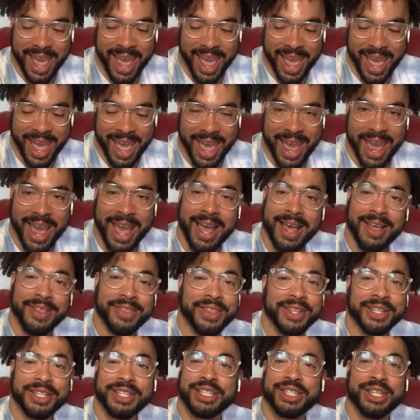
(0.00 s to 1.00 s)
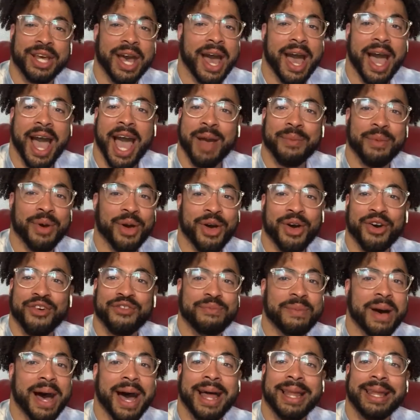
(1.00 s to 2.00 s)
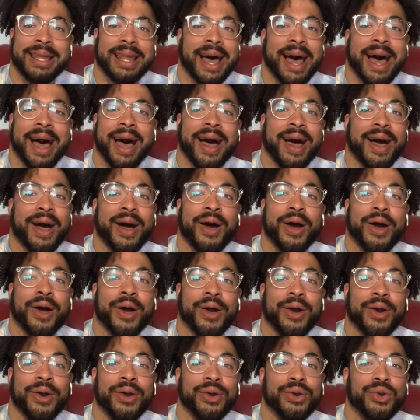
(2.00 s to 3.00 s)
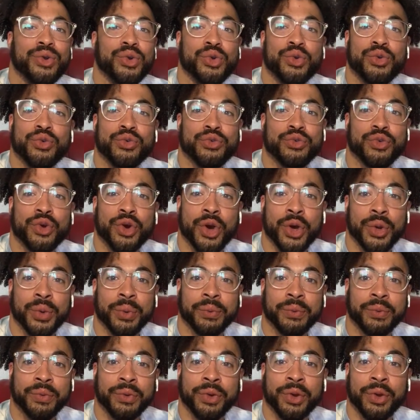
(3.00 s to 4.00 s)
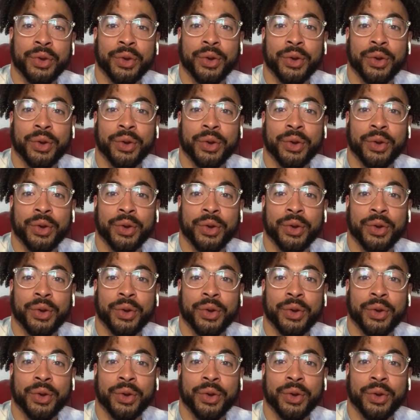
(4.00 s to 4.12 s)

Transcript: had the time of my life, and